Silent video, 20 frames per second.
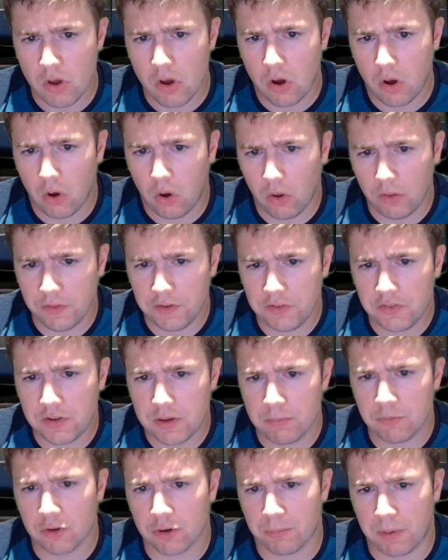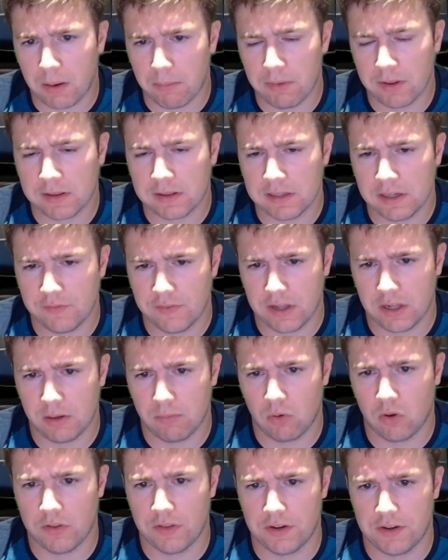All these sims are publicly
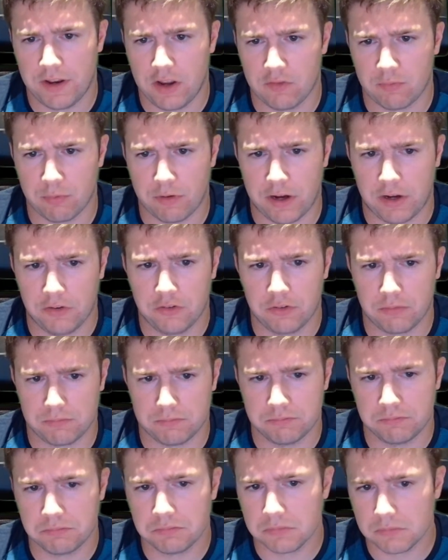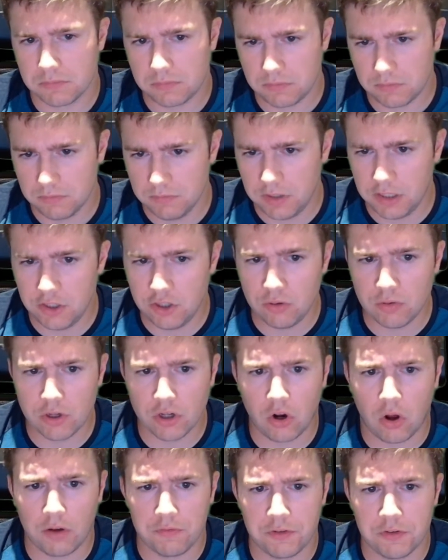available in the dev branch, and you can
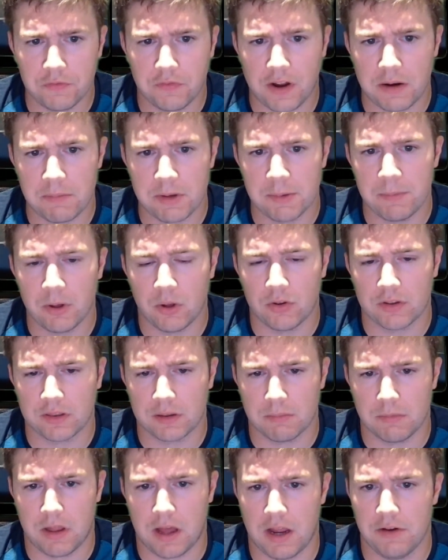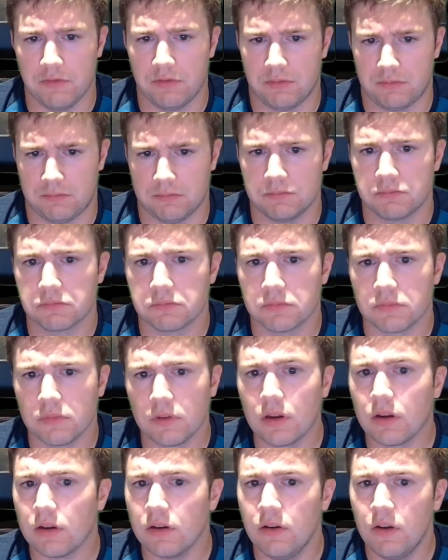often find me building them live.
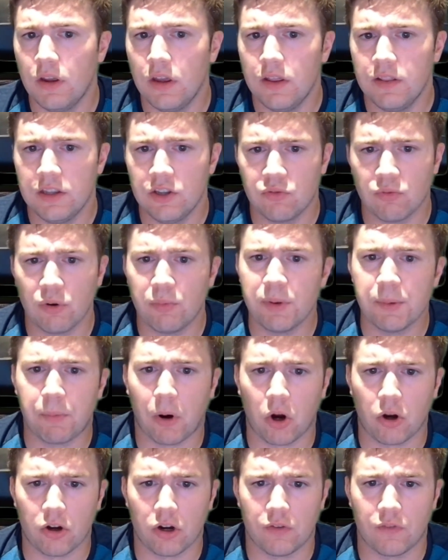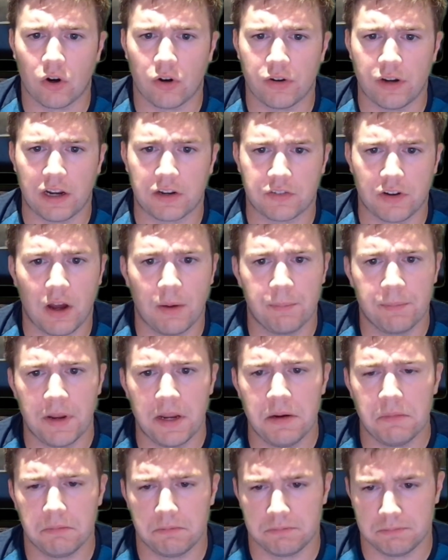These will be part of our next
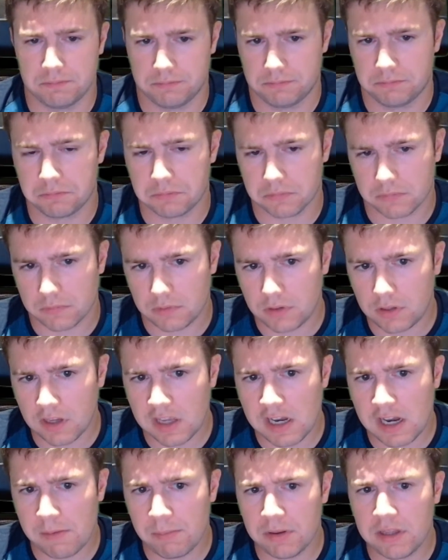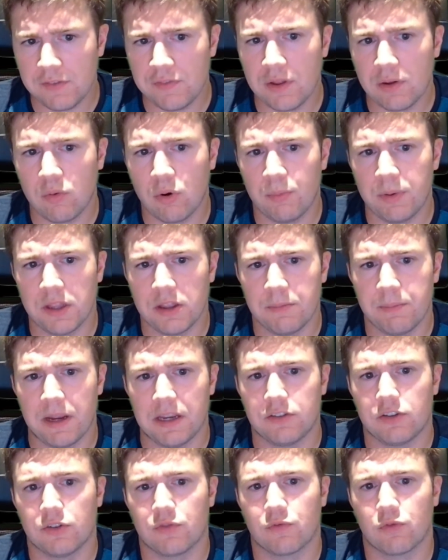update, and I believe they will be the
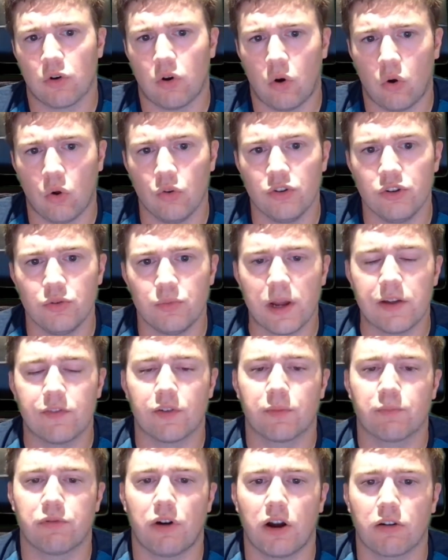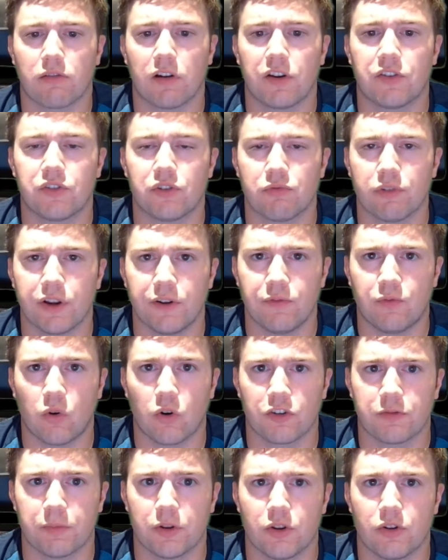basis for a whole new wave of progress in
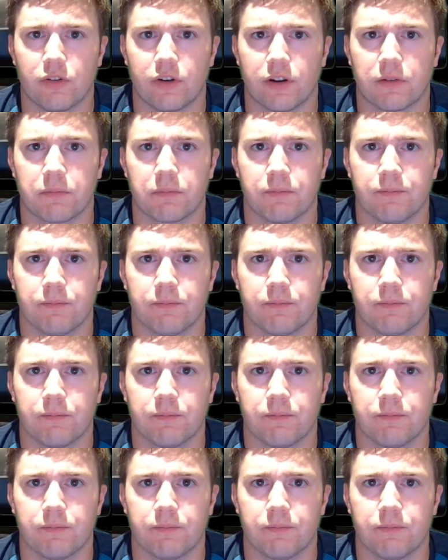reinforcement learning.